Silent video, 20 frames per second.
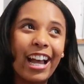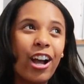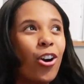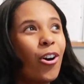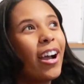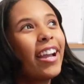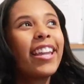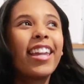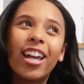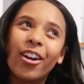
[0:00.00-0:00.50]
oh,
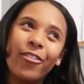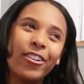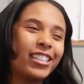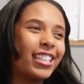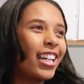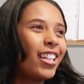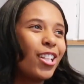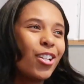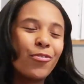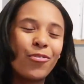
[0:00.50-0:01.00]
I can't
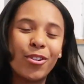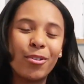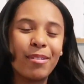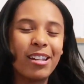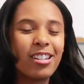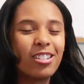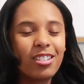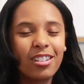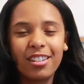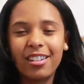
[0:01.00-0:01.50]
retain the
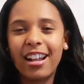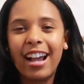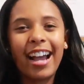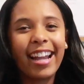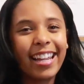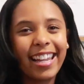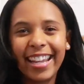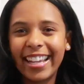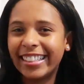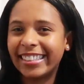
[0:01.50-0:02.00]
information, I
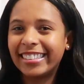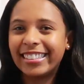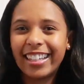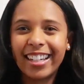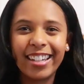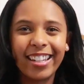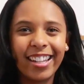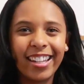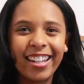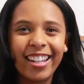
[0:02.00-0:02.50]
can't
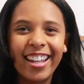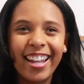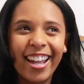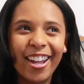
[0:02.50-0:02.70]
study,